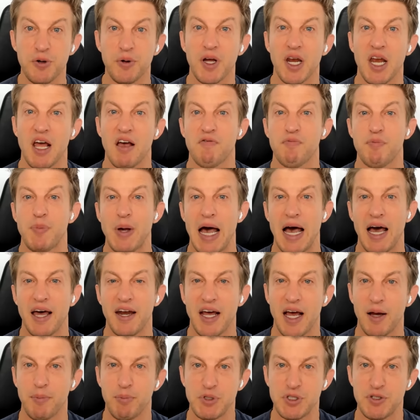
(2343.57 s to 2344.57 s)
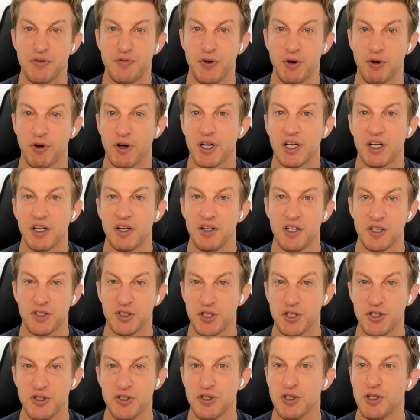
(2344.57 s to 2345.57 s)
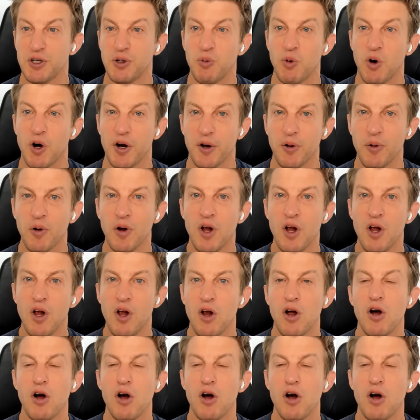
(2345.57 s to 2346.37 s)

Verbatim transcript: you can have bad atmospheric conditions and you want to